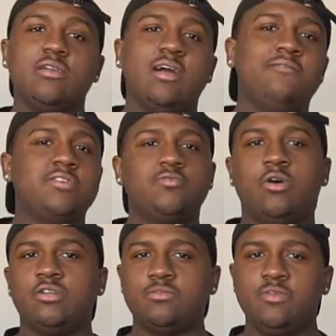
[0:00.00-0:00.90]
Converse will
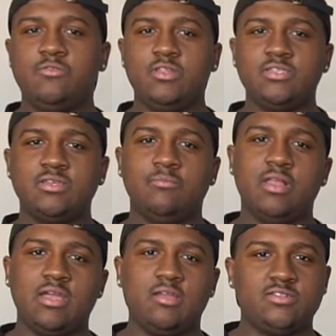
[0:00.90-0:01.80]
also be releasing a
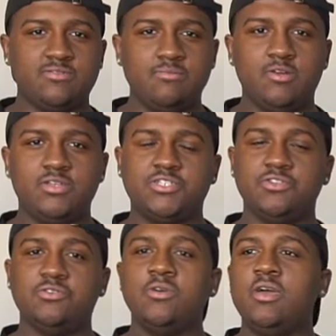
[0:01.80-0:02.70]
Black History Month
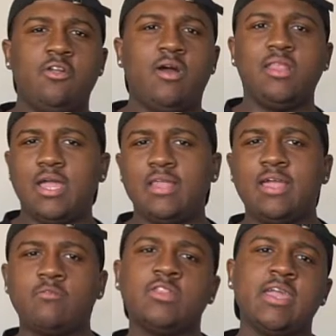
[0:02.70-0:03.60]
shoe. You know, I, I,
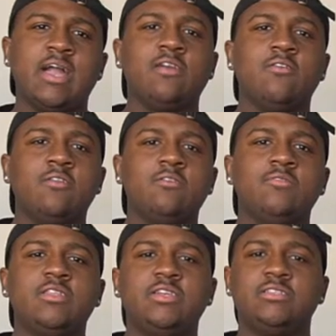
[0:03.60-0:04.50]
like what they got going on
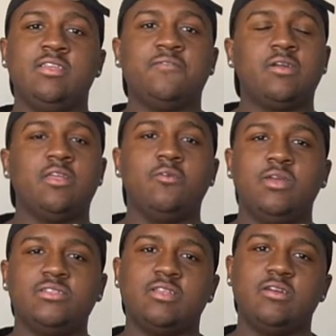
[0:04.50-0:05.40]
with these different
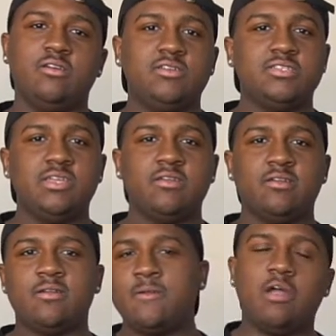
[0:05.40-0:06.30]
colorways in the hell of
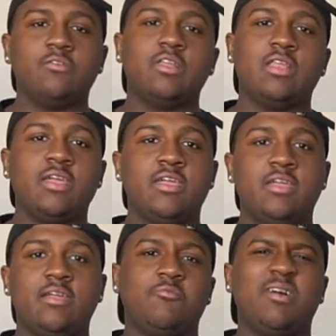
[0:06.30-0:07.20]
sneaker. I really like
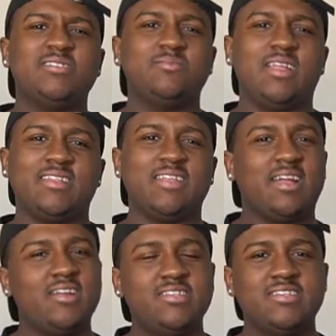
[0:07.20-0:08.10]
it. It reminds me like the
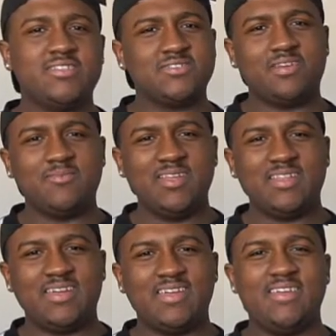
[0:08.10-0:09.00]
90s or something like
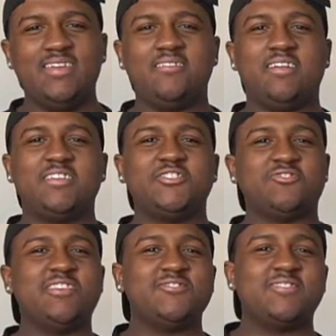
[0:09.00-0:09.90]
that. Like
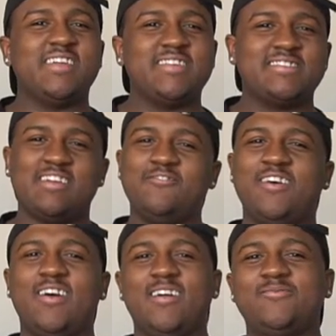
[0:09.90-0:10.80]
Stranger Things type
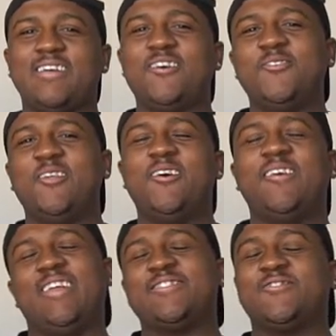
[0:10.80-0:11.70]
vibes. I don't know.
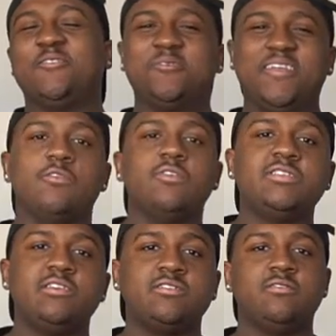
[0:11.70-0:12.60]
That's what I'm getting. The
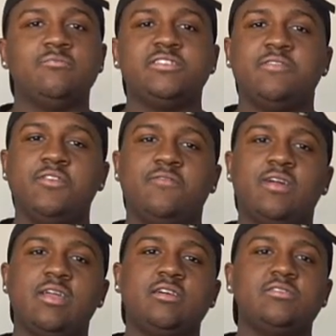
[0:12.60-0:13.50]
retail is going to be
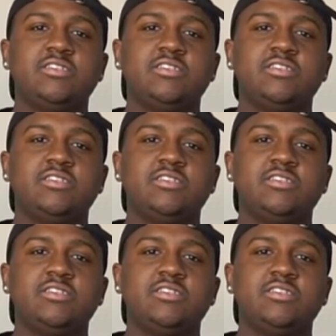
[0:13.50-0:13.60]
$75.